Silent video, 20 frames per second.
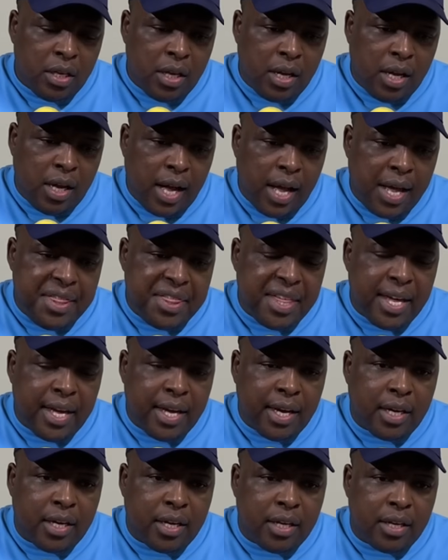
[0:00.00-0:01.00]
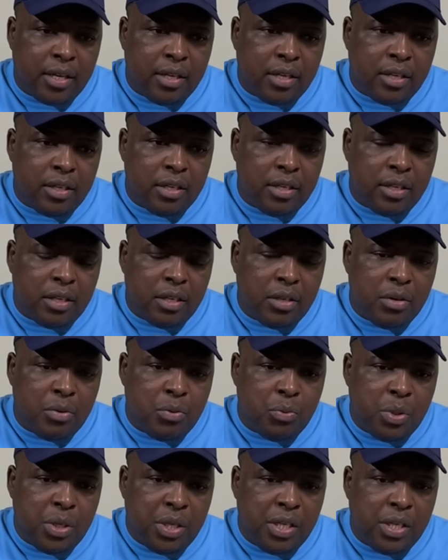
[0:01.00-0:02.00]
I think
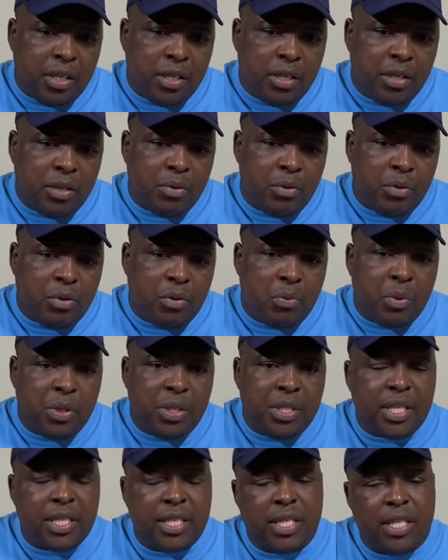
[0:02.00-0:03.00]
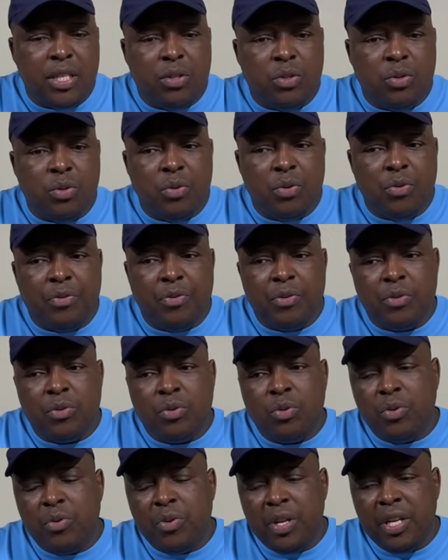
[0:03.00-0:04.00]
we just need to
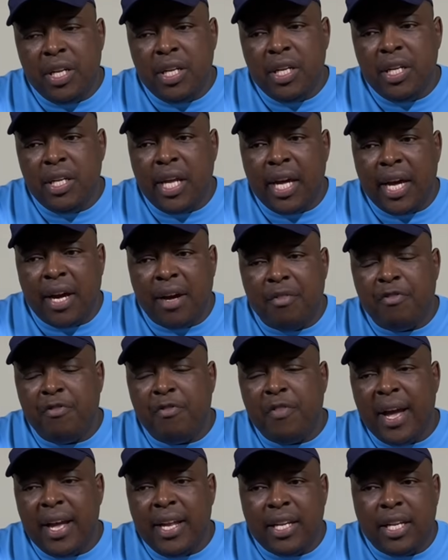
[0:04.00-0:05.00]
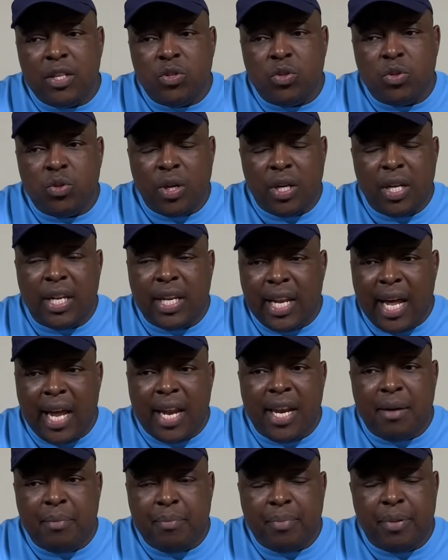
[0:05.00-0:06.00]
really like find a solid
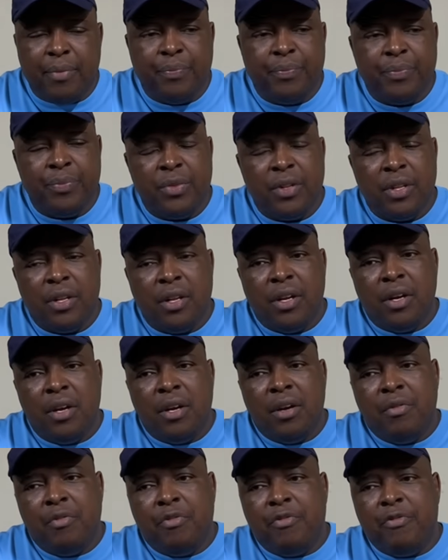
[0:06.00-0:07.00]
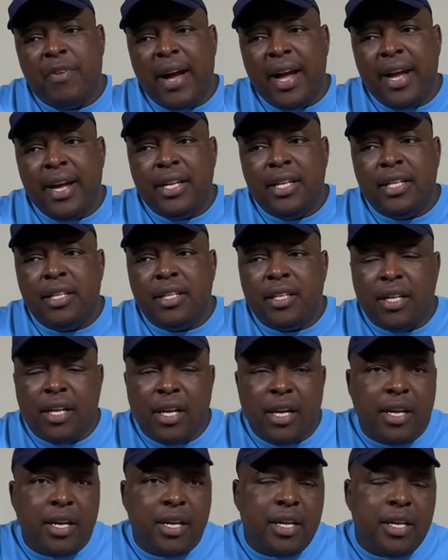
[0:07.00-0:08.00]
lineup, find
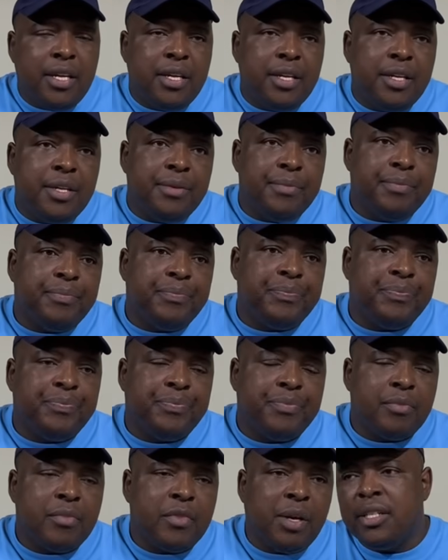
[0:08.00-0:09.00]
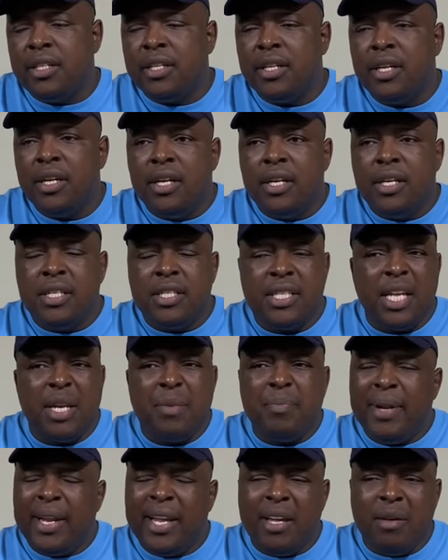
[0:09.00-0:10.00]
a
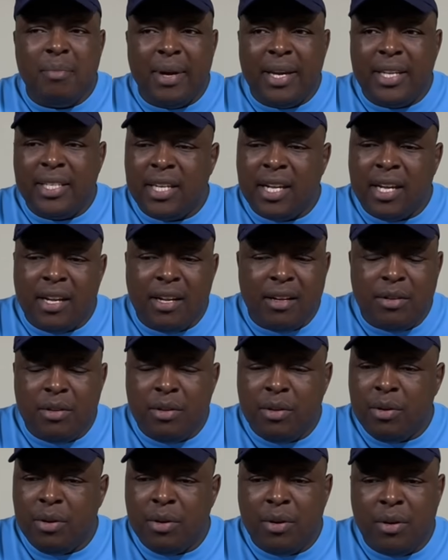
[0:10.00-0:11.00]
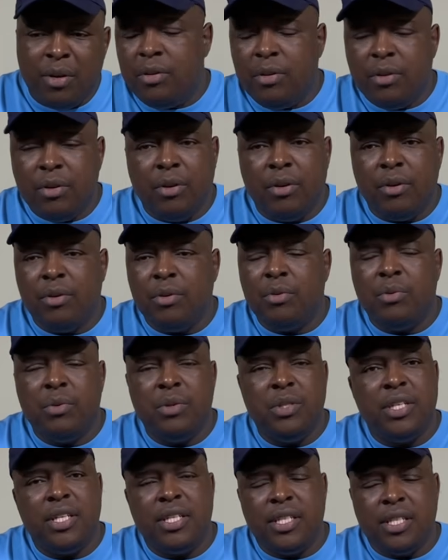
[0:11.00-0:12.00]
start playing better. We
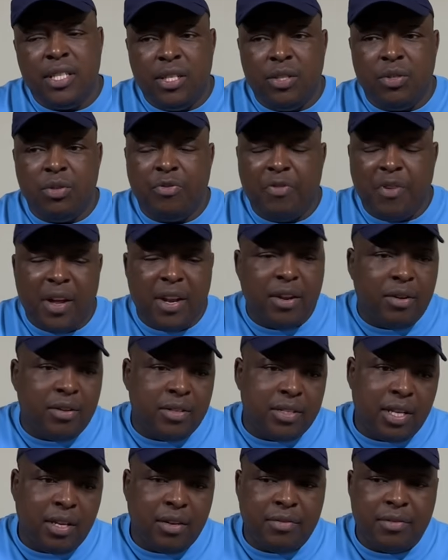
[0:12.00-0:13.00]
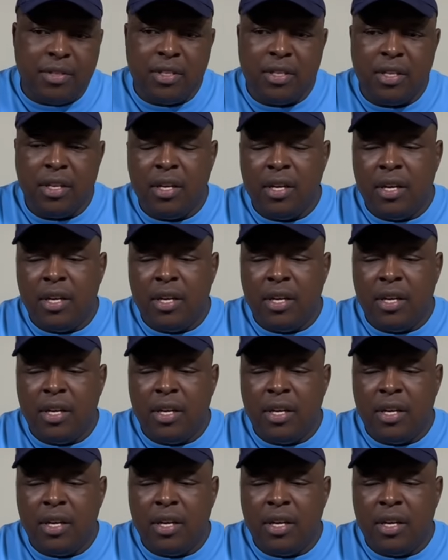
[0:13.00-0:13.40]
just need to find ourselves.